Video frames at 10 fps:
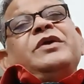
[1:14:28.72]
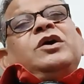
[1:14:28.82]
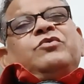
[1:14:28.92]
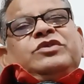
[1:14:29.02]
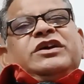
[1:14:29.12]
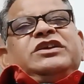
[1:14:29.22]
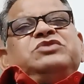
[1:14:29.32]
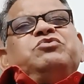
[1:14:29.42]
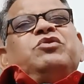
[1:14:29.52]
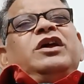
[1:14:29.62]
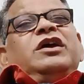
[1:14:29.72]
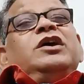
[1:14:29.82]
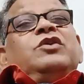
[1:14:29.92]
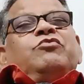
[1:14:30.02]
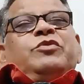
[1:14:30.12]
That is only
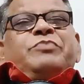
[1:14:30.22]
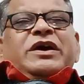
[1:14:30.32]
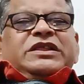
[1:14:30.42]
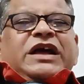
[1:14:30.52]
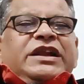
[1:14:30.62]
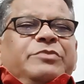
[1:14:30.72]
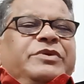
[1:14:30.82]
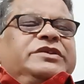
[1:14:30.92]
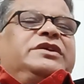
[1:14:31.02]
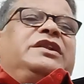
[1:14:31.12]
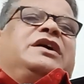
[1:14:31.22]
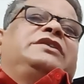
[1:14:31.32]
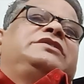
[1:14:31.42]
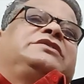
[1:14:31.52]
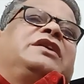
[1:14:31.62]
we pay 30%
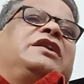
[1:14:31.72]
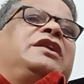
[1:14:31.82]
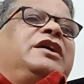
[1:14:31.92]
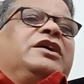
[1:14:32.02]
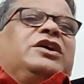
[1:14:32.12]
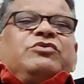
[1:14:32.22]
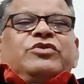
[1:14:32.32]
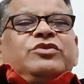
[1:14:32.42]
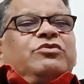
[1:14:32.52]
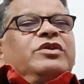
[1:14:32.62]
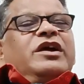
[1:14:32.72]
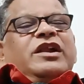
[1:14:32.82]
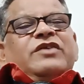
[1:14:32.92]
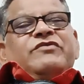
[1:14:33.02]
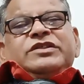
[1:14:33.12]
consistently. We don't get
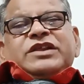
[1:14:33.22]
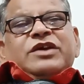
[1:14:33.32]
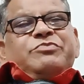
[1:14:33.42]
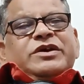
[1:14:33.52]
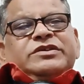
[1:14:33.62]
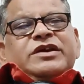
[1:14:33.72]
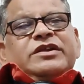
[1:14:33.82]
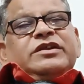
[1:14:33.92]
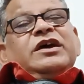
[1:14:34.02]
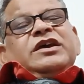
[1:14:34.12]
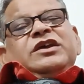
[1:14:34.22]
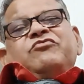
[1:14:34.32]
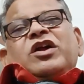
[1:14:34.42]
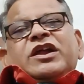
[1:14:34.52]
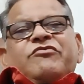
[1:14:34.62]
even 3%.
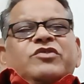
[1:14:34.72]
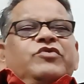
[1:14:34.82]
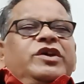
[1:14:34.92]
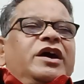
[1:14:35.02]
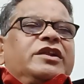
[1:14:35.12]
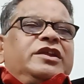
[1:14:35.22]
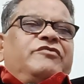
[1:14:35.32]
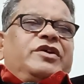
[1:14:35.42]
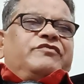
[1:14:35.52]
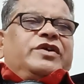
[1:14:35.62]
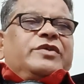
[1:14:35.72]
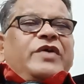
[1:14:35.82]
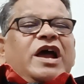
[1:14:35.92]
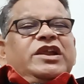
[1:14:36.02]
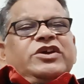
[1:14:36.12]
Whatever we earn, even for
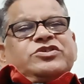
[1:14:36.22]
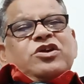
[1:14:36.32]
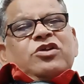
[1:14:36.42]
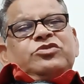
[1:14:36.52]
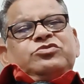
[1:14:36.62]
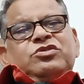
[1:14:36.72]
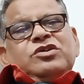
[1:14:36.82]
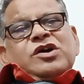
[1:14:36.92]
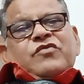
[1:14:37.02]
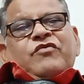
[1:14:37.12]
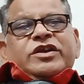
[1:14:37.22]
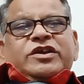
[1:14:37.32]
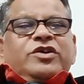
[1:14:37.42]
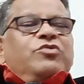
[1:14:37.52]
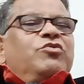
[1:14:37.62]
valuation also,
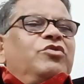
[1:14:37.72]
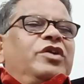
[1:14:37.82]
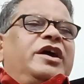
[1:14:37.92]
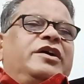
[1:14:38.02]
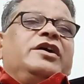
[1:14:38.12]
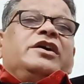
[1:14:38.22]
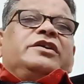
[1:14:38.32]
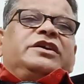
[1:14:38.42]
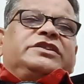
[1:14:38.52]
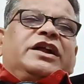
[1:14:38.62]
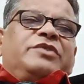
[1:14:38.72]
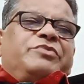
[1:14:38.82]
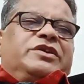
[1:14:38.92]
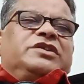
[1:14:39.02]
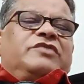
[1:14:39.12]
working whole day, the
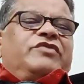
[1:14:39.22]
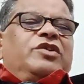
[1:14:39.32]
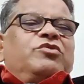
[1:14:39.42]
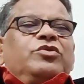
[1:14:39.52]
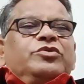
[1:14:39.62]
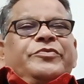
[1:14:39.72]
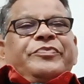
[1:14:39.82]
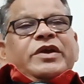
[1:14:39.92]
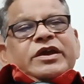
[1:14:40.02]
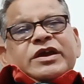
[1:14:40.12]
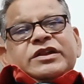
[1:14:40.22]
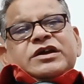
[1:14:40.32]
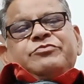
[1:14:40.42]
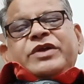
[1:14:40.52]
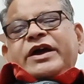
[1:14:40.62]
30% will go to
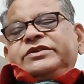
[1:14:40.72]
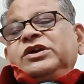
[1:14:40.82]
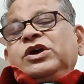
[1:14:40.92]
income tax.